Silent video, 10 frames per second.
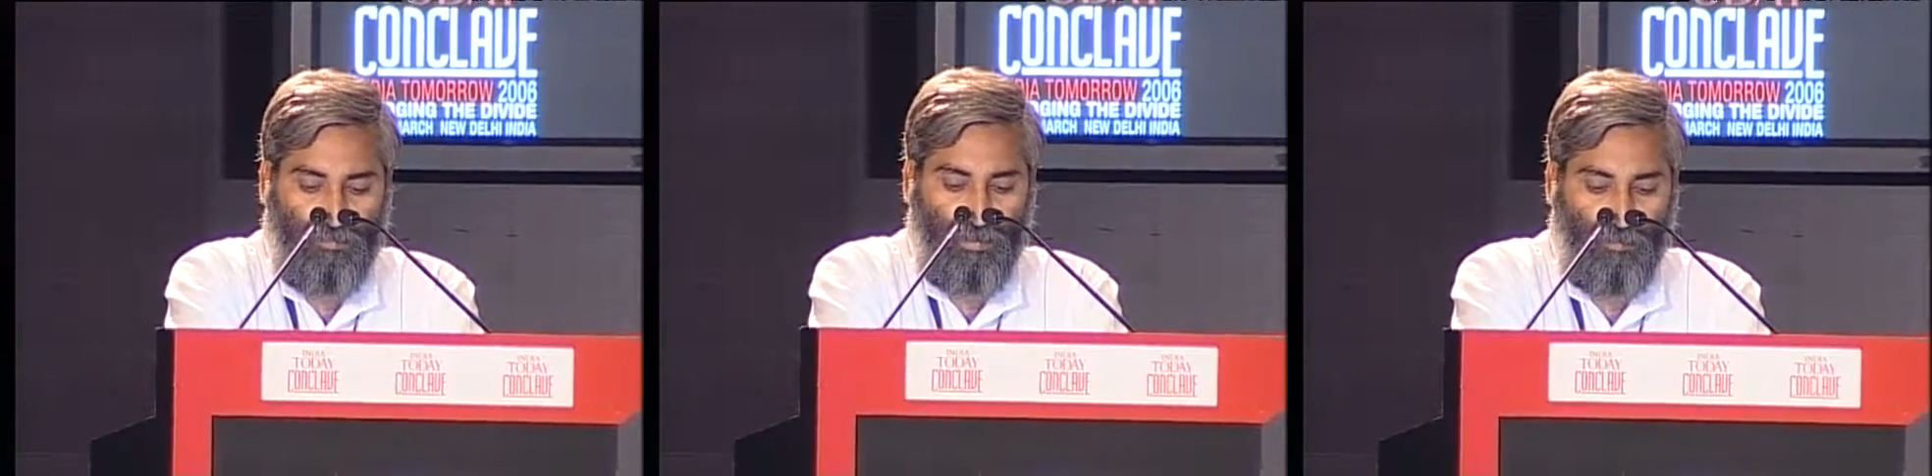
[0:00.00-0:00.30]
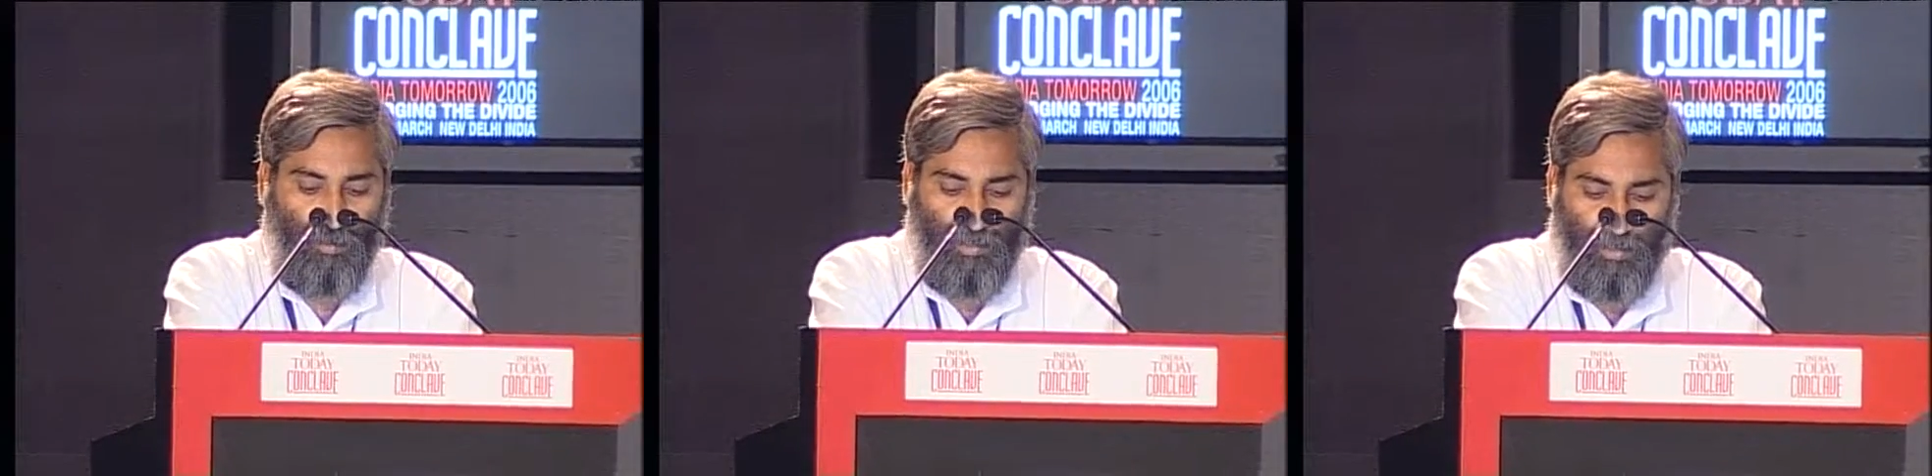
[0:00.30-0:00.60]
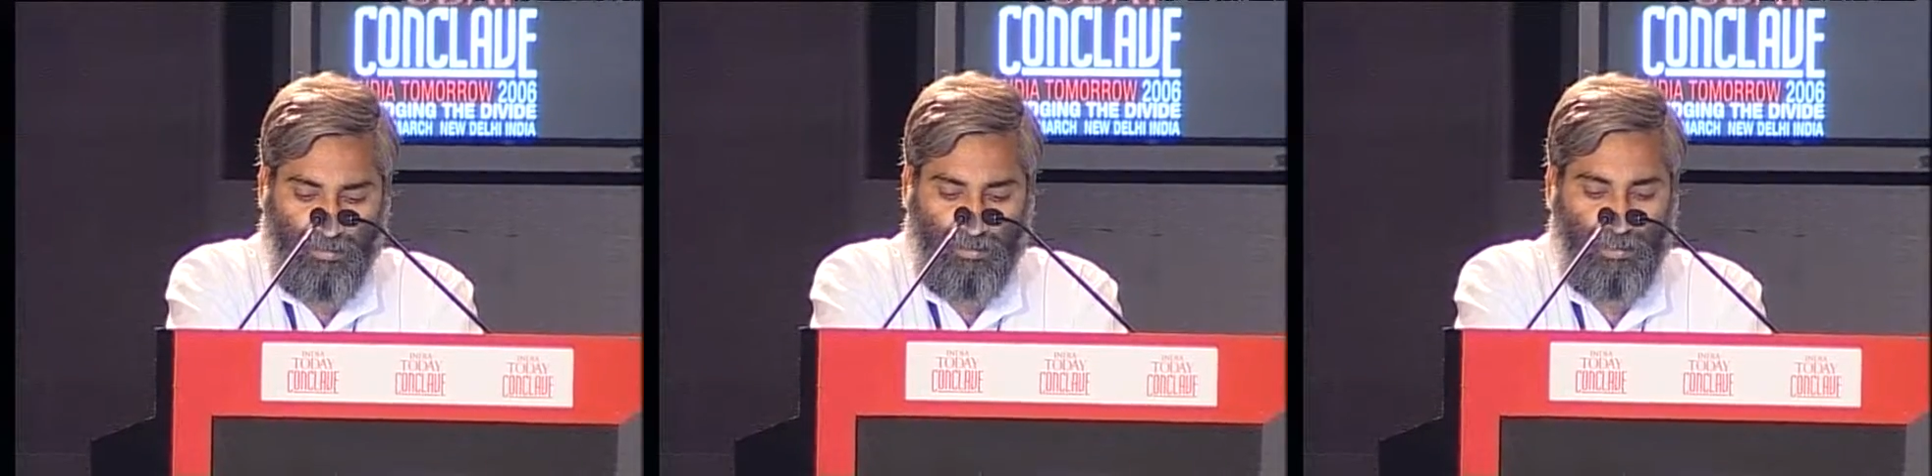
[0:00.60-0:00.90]

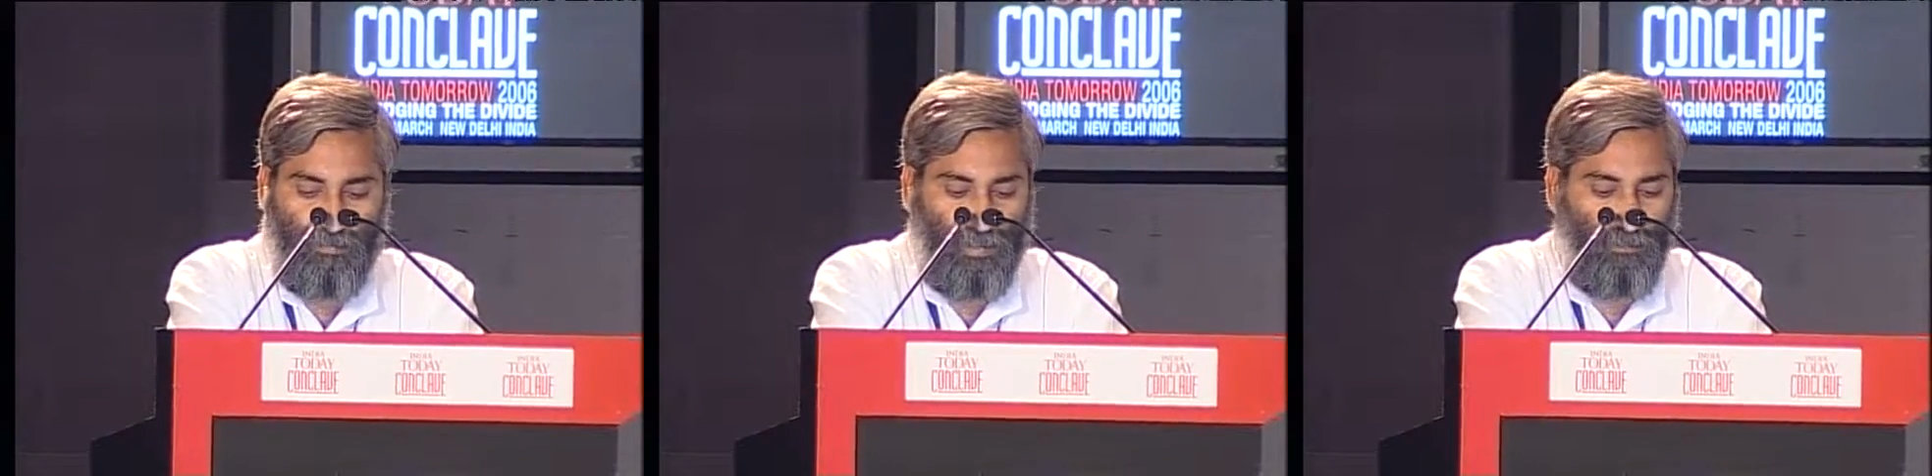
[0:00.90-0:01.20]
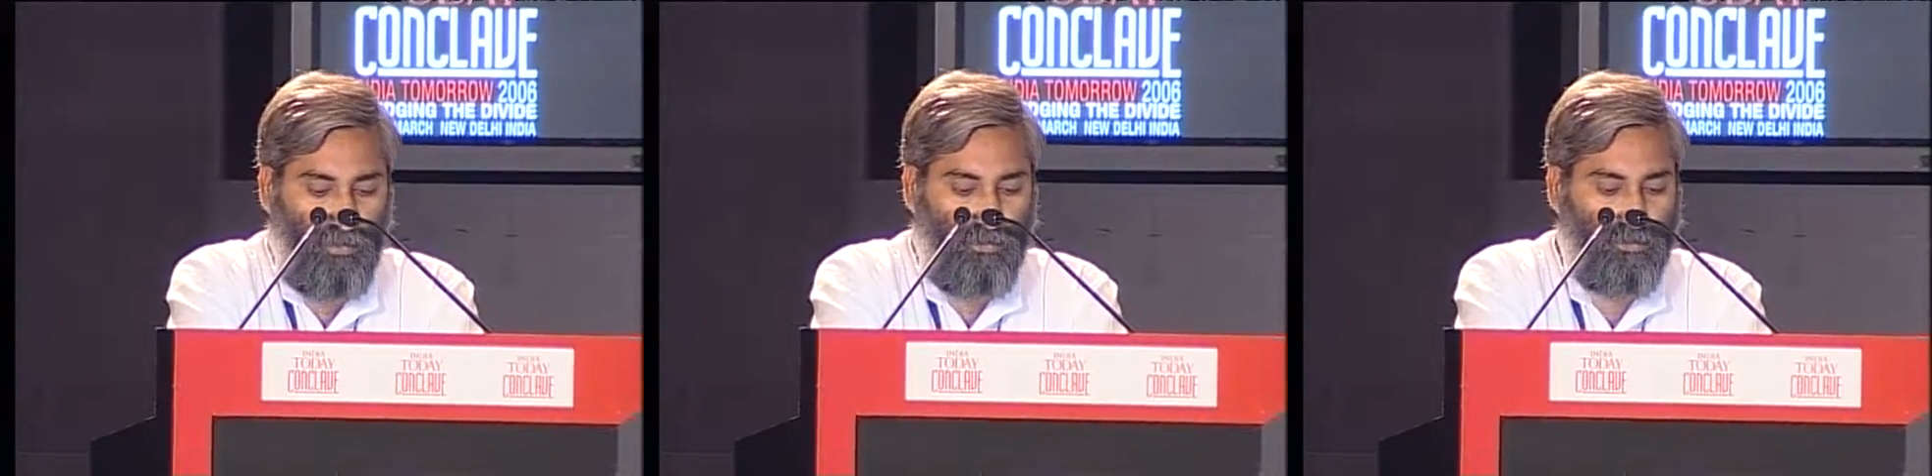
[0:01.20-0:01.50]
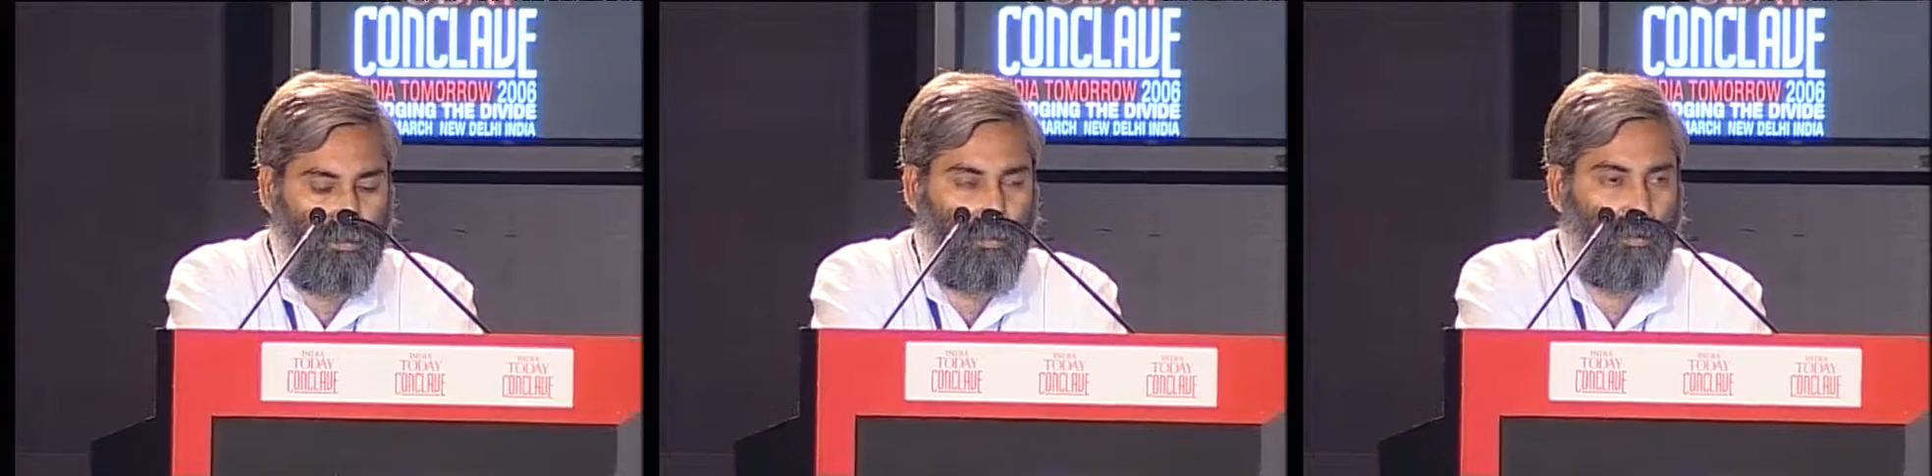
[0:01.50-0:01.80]
democratizing our
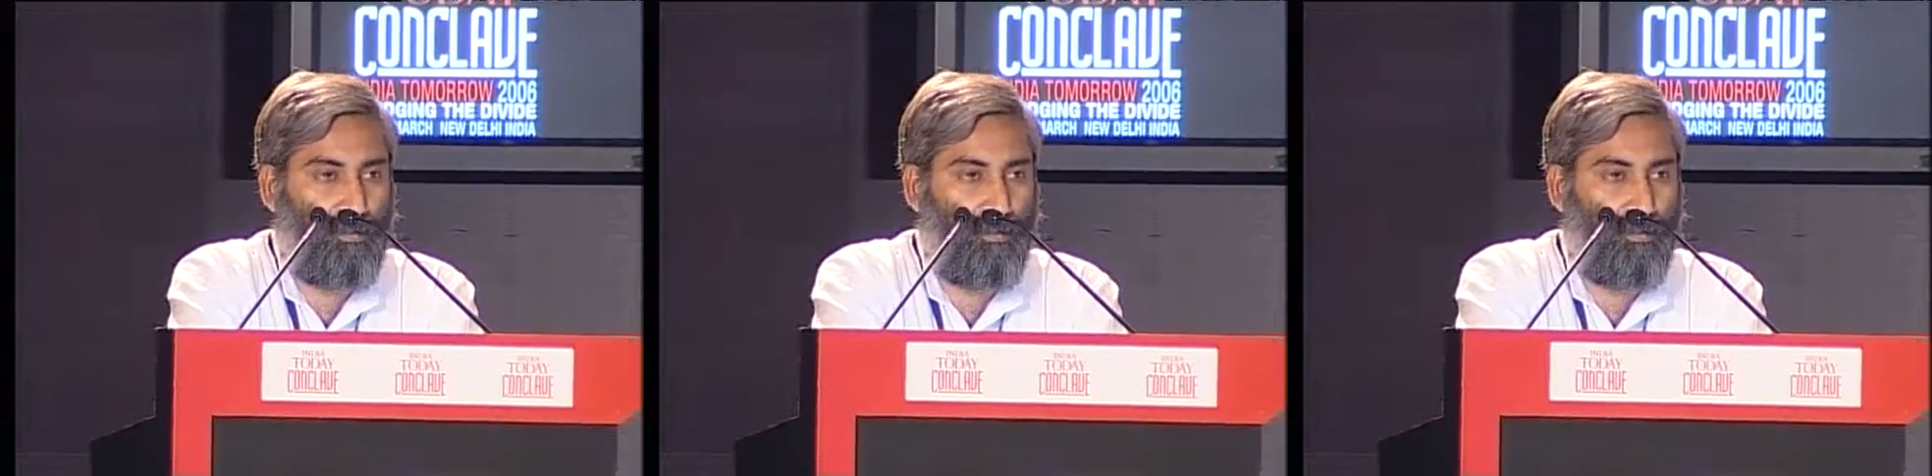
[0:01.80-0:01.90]
democracy